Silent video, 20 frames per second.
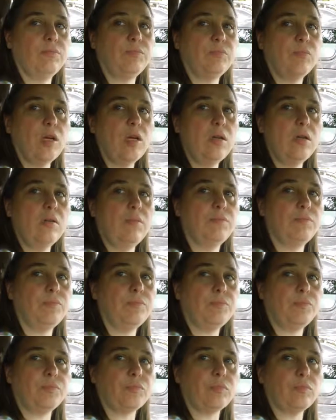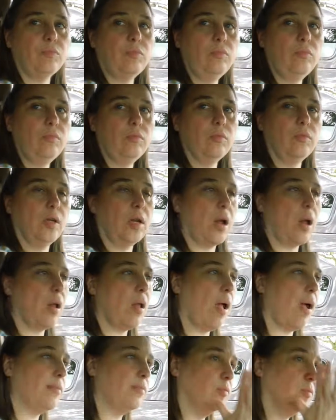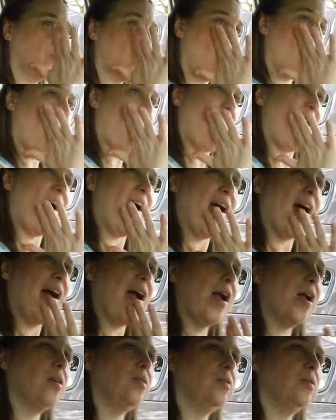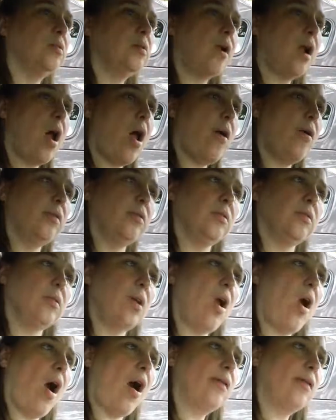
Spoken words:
I assume it'll find it eventually. They have a very, very well-developed sense of smell.